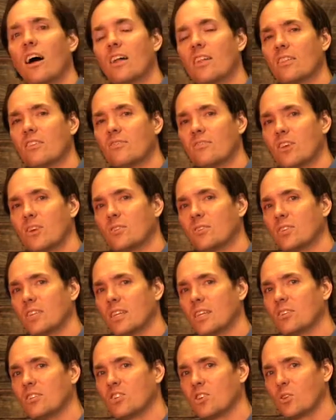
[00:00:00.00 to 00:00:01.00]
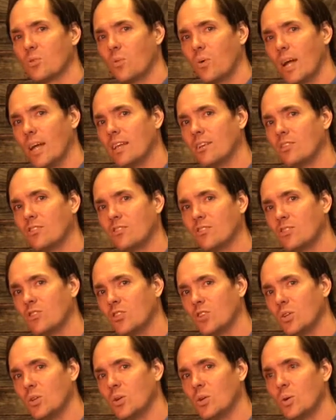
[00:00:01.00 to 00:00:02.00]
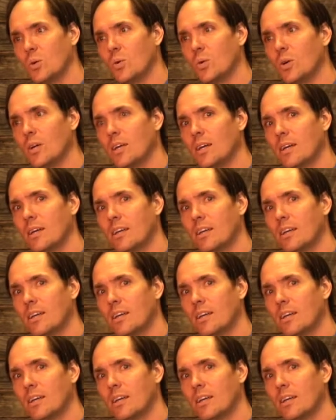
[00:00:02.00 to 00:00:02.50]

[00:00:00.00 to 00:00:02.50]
All of those things are ways to